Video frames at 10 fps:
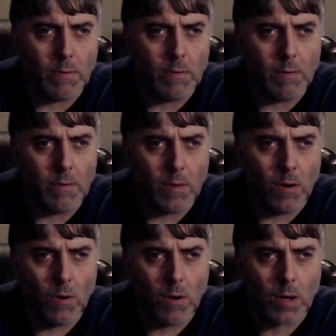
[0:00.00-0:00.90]
the
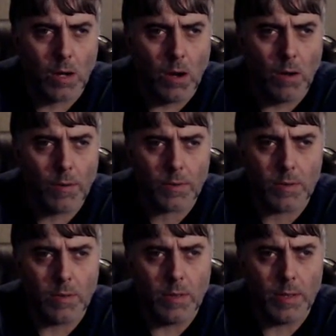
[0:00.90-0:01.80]
whole occult
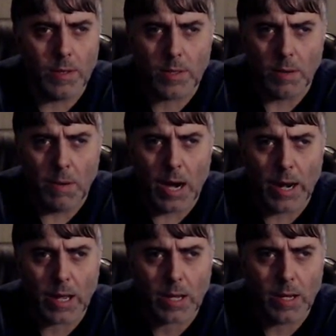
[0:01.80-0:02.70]
and the
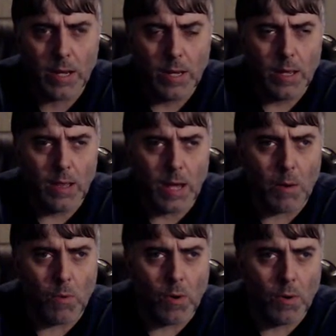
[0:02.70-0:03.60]
demonic, that
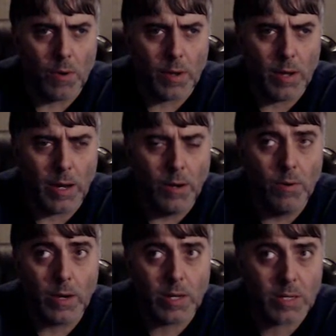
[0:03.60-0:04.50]
world. I knew
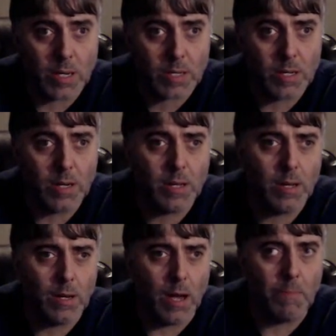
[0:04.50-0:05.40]
it existed.
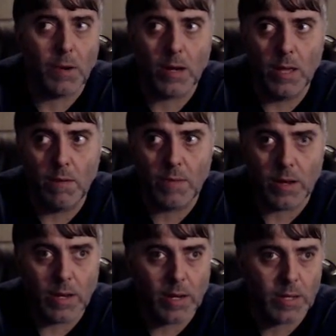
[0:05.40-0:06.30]
I believed that
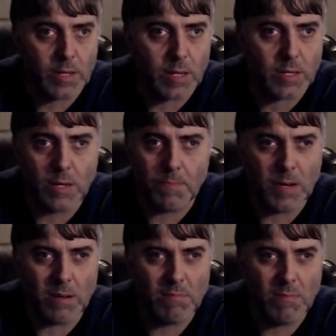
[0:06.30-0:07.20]
it existed,
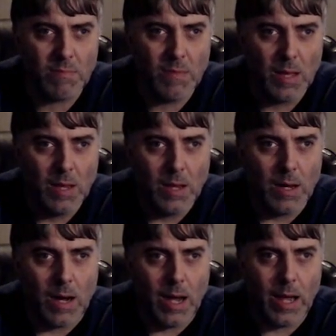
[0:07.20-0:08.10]
but
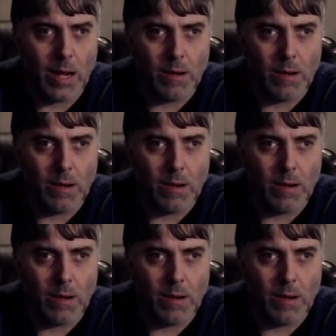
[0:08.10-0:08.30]
I had no